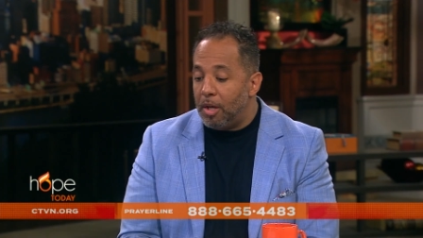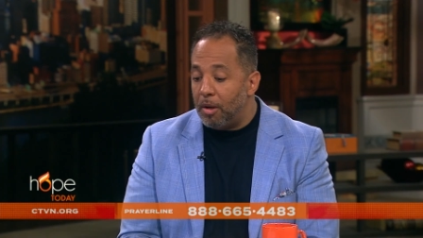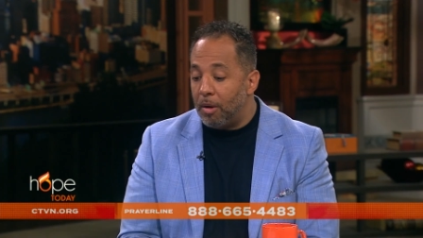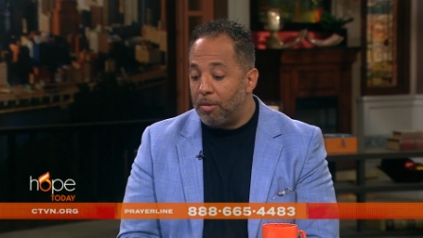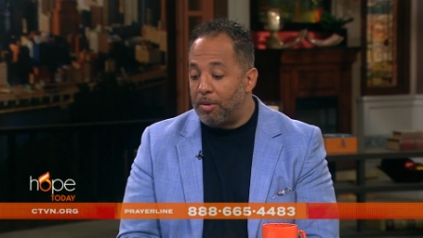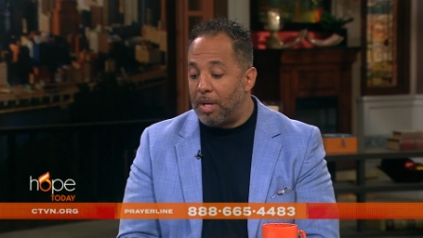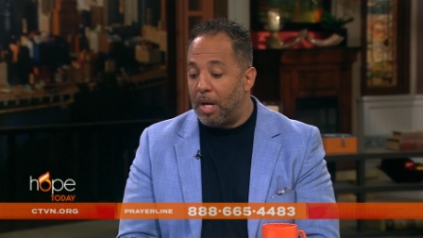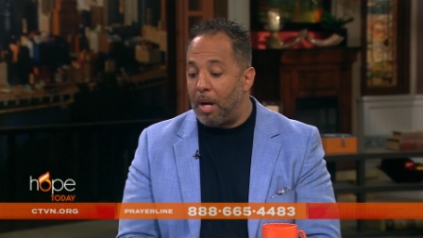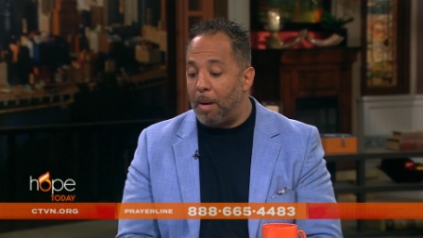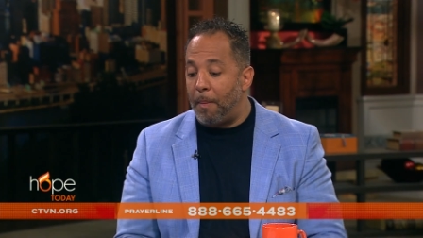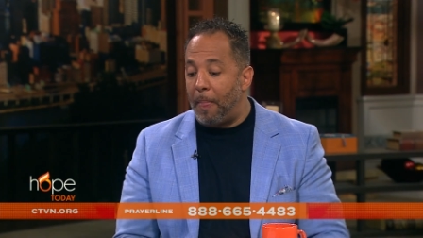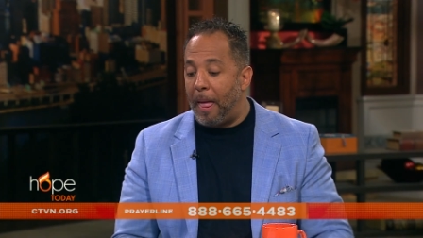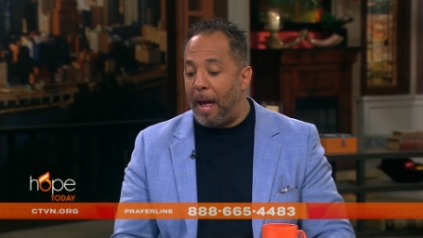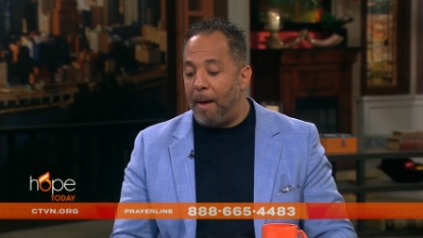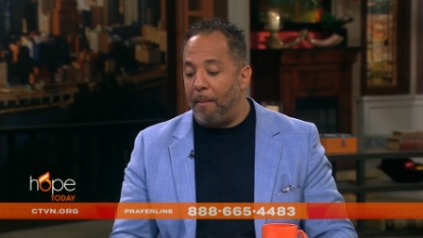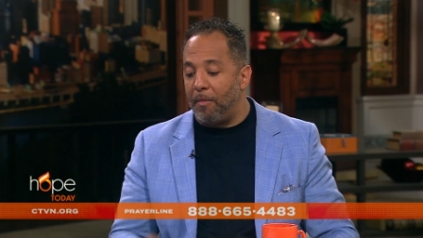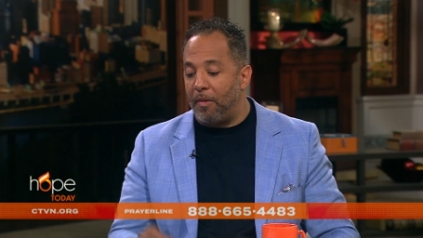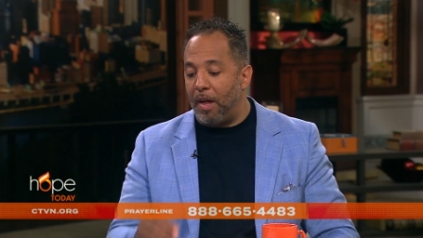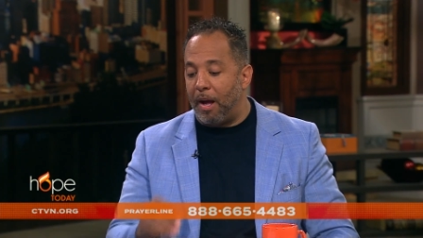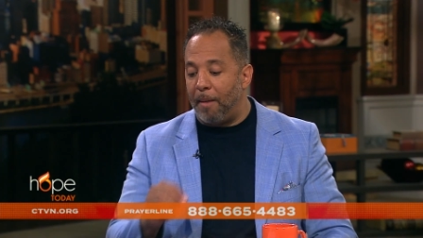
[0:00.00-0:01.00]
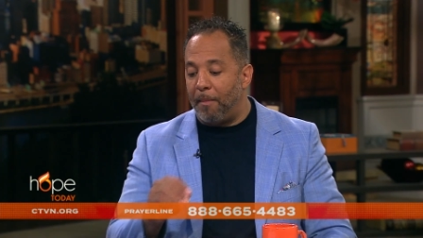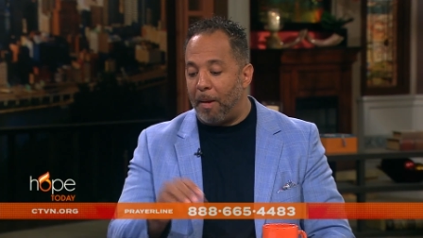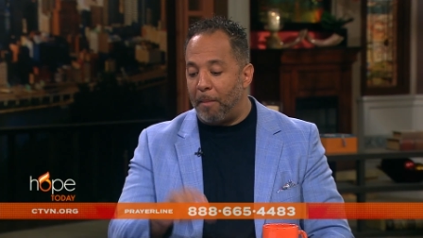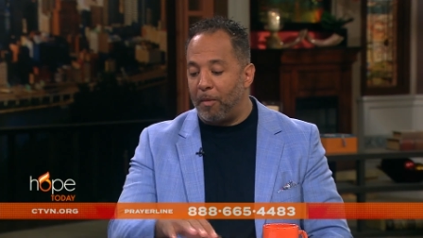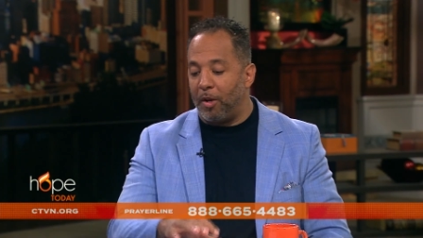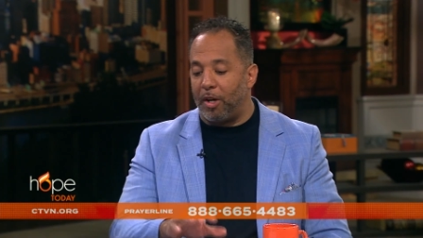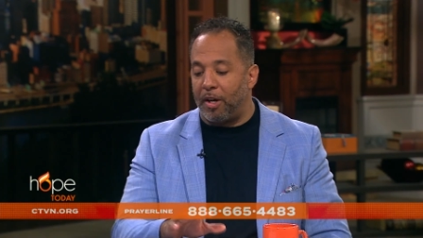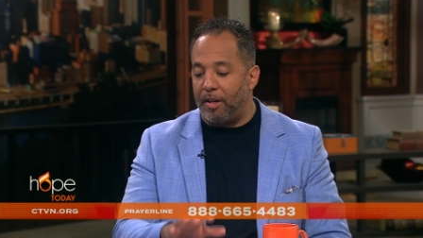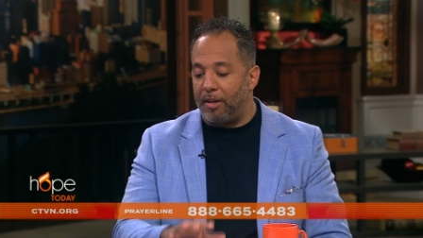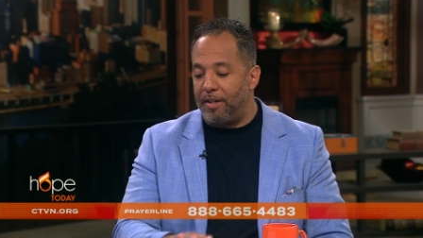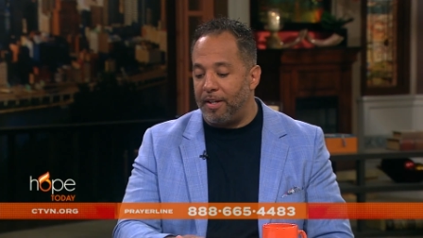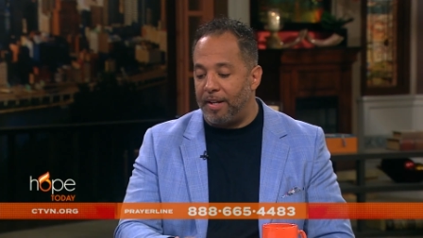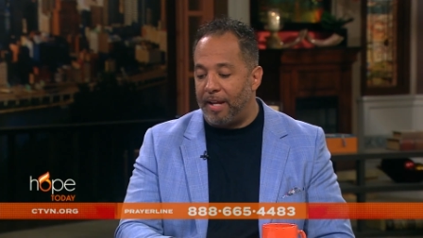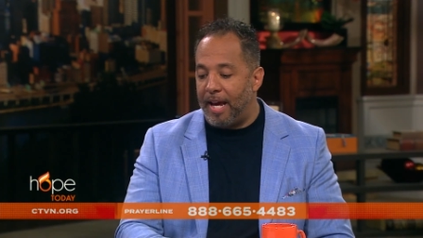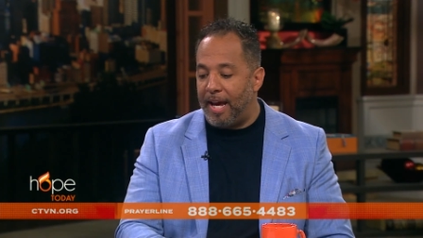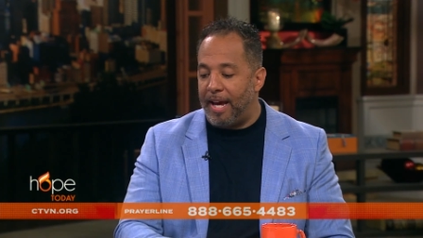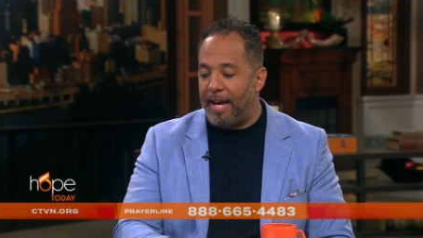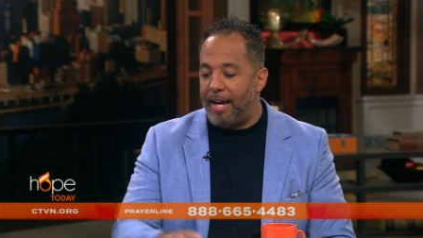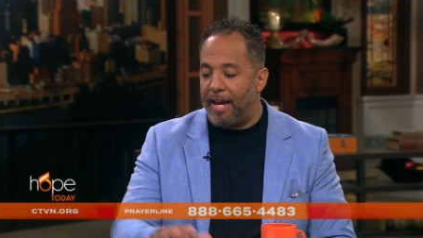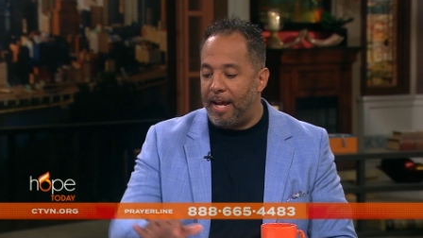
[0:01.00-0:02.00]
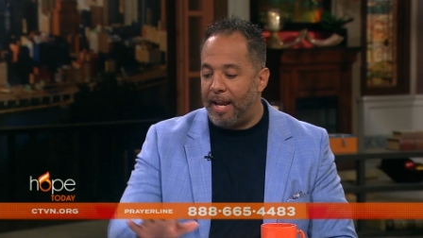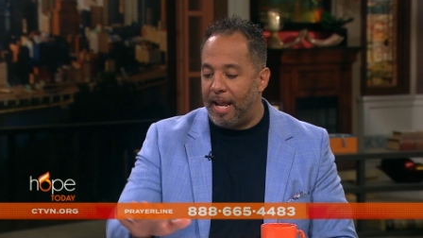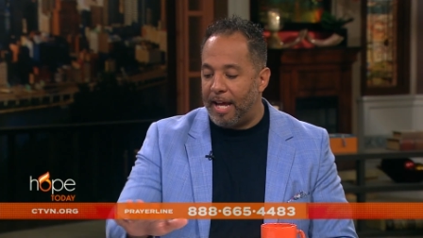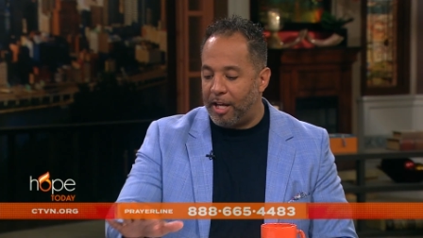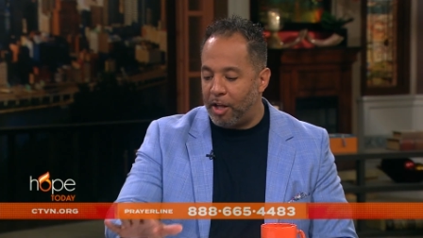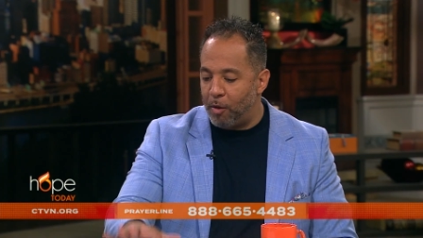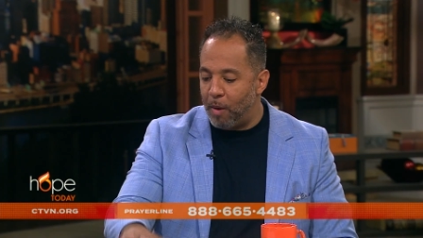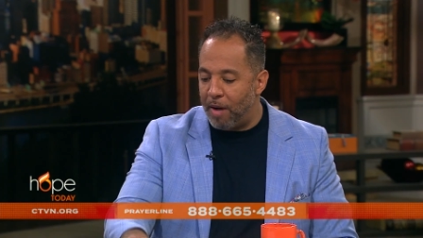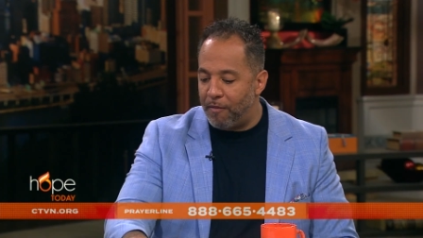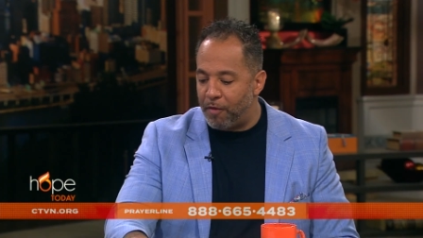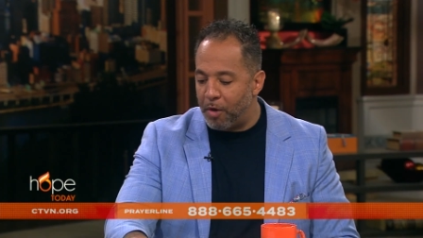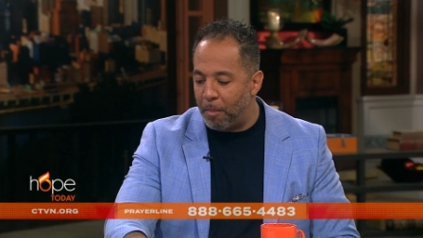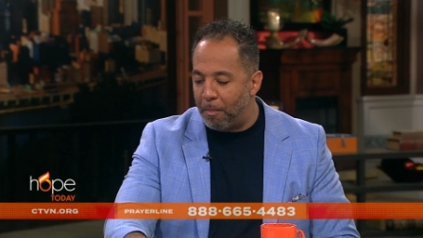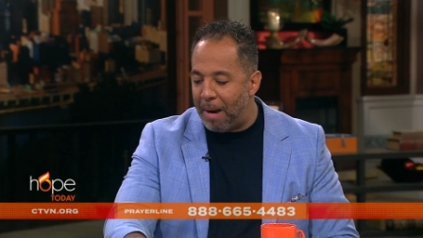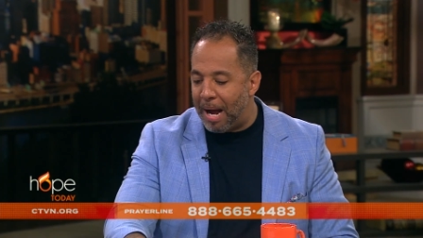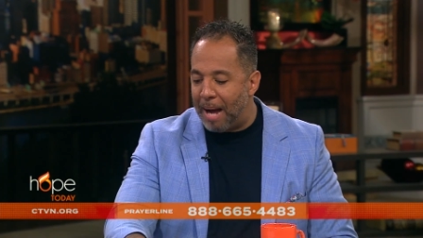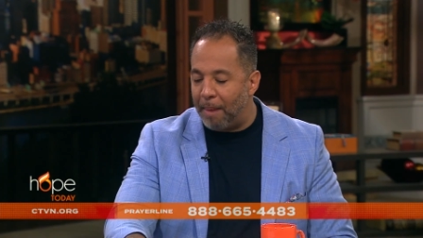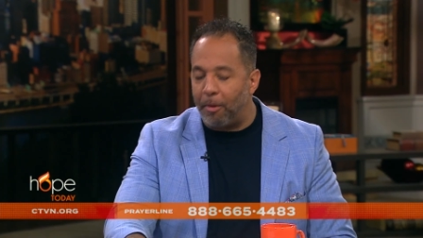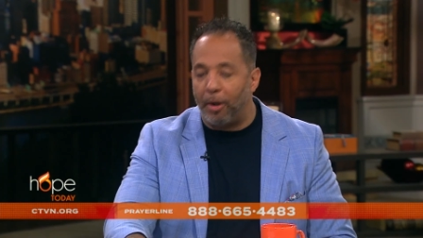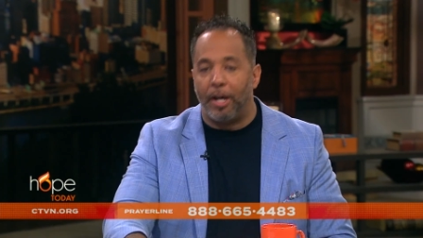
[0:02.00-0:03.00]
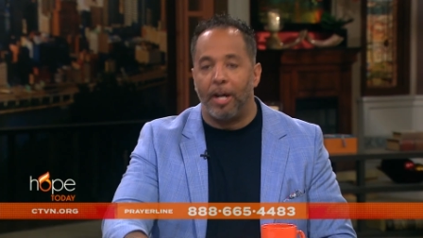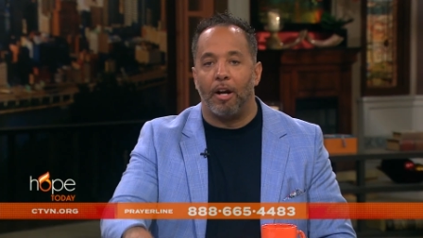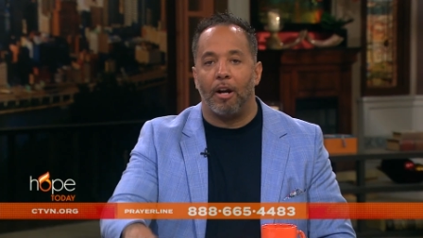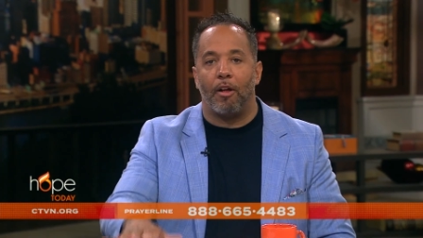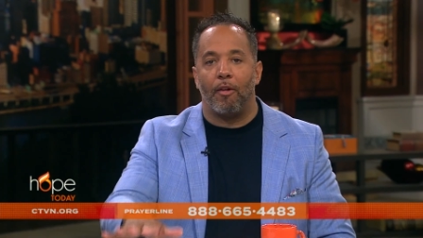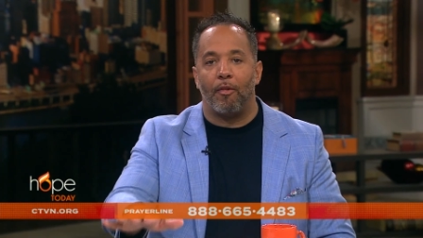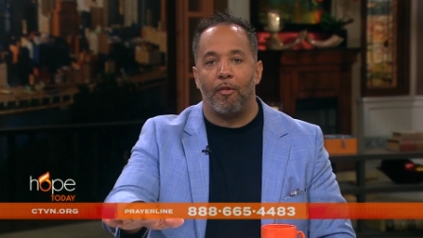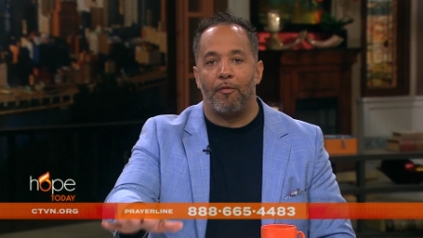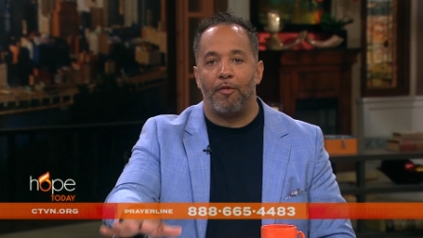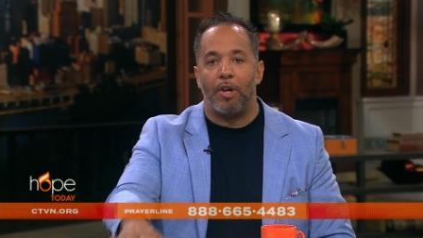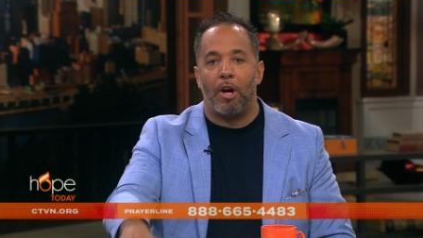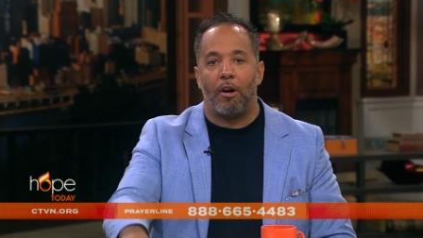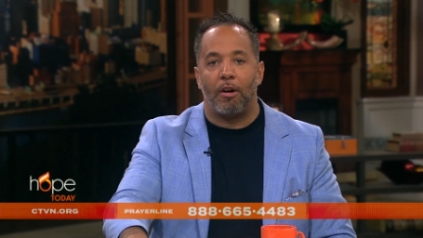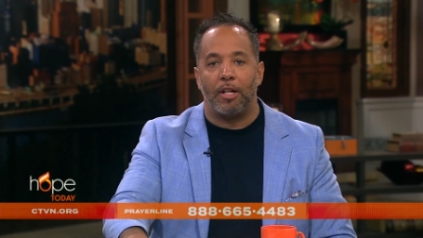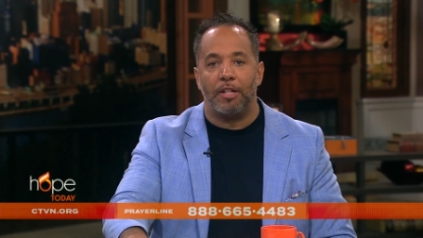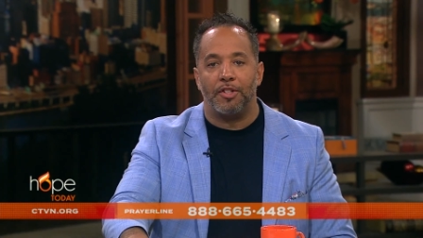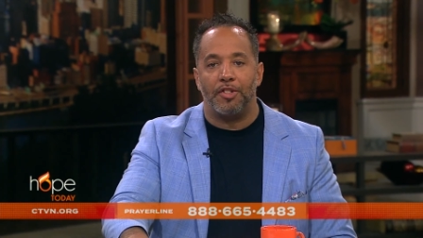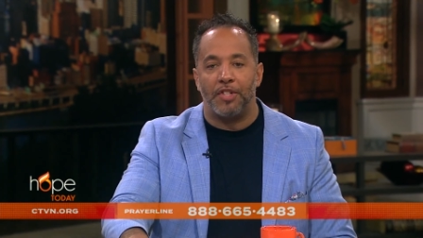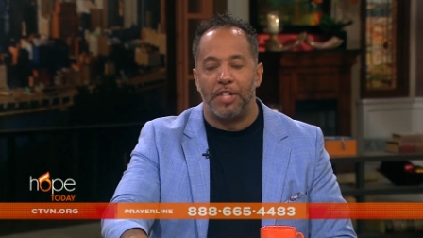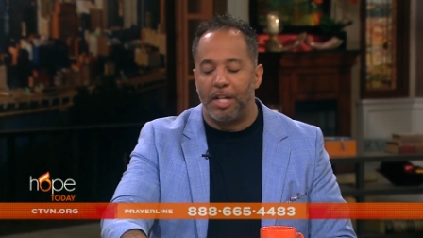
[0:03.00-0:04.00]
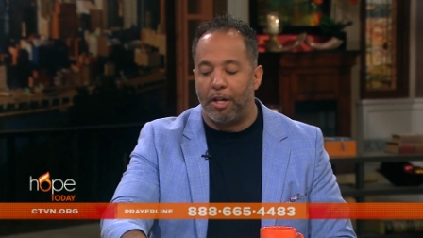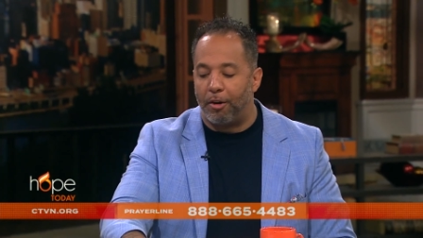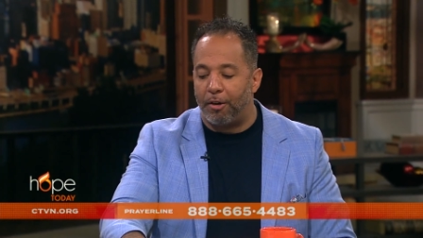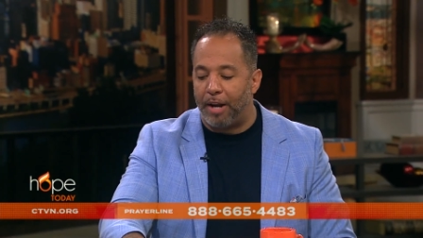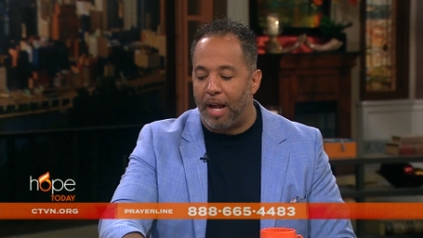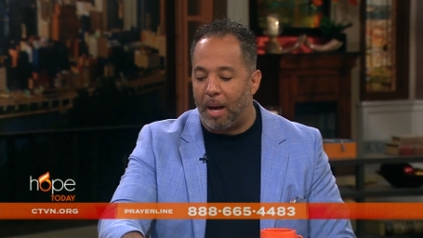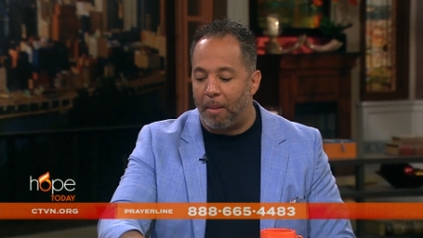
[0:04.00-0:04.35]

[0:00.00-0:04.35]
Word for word: you know tom i'm, I'm looking today at, like you have your bible here and i don't know if y'all can see it or